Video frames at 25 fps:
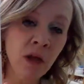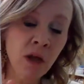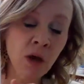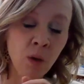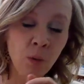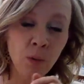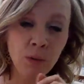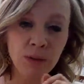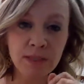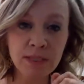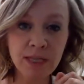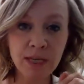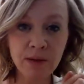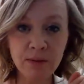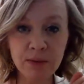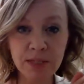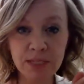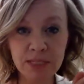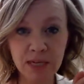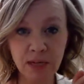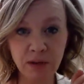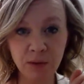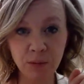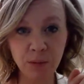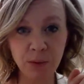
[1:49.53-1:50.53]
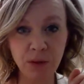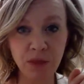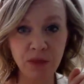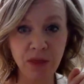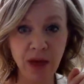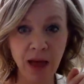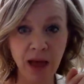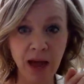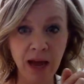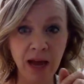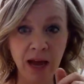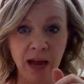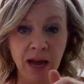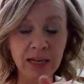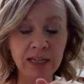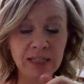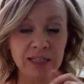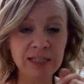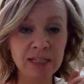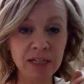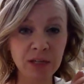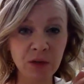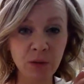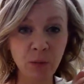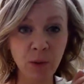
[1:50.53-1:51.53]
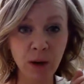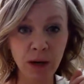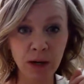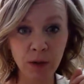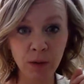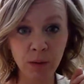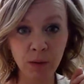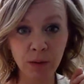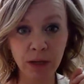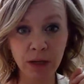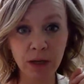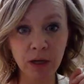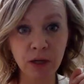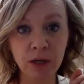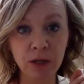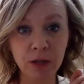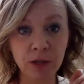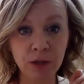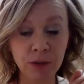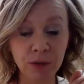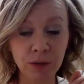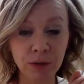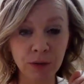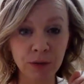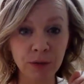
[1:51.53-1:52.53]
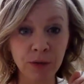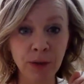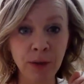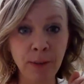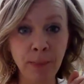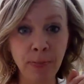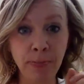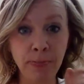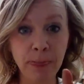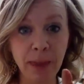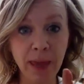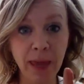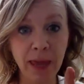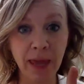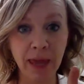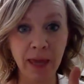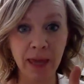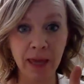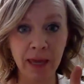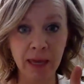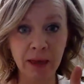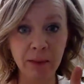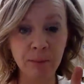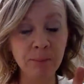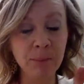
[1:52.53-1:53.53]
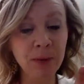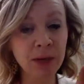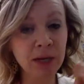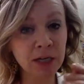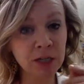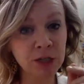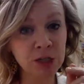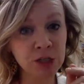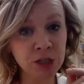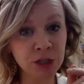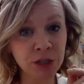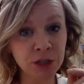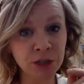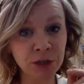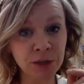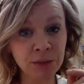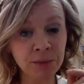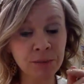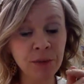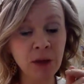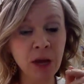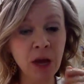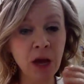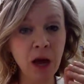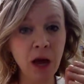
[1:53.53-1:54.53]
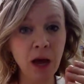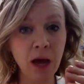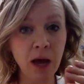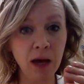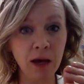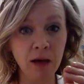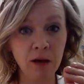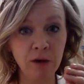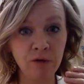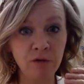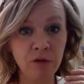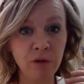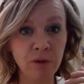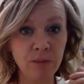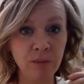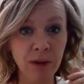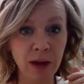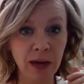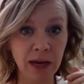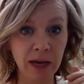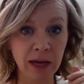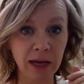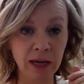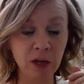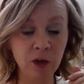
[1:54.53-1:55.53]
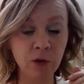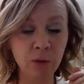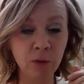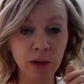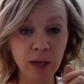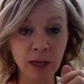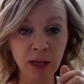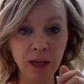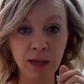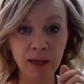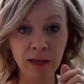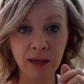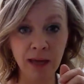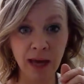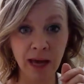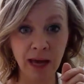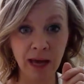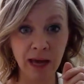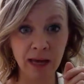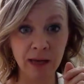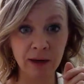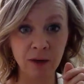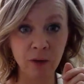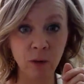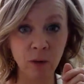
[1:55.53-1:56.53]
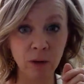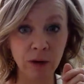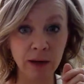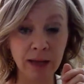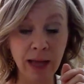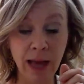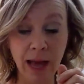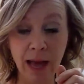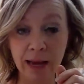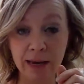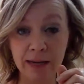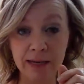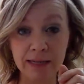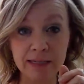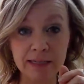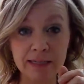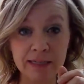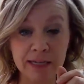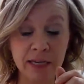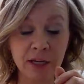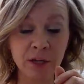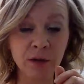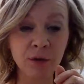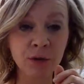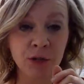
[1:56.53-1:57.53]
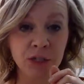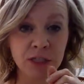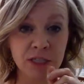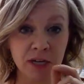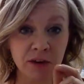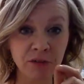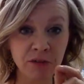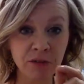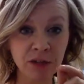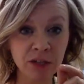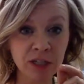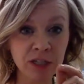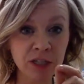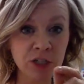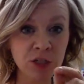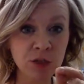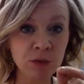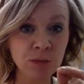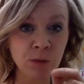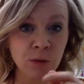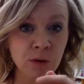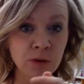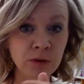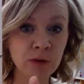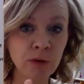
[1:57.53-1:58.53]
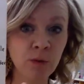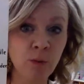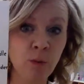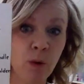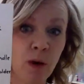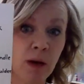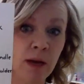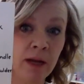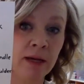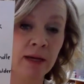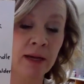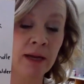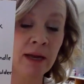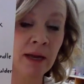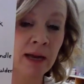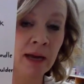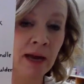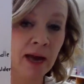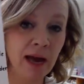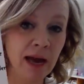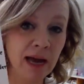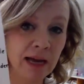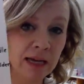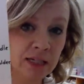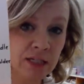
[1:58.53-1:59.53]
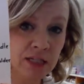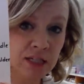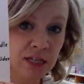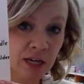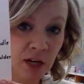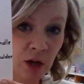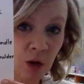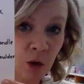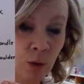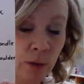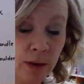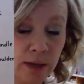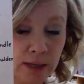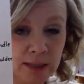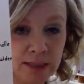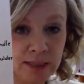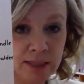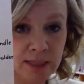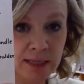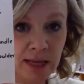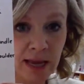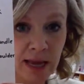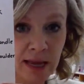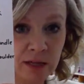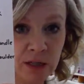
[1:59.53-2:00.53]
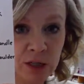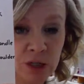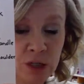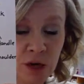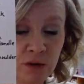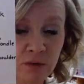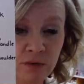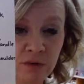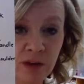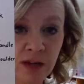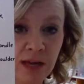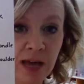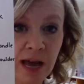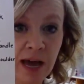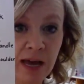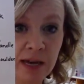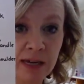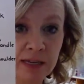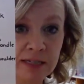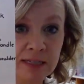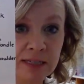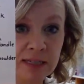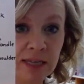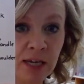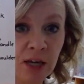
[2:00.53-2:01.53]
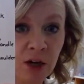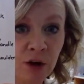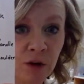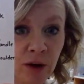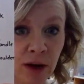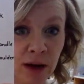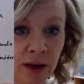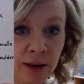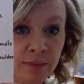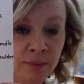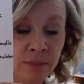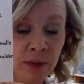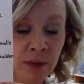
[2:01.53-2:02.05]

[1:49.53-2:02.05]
Once I was done with that, I did want to include a picture of my Greek god or goddess, and you could definitely do more than one. I did a quick sketch of the goddess Hera.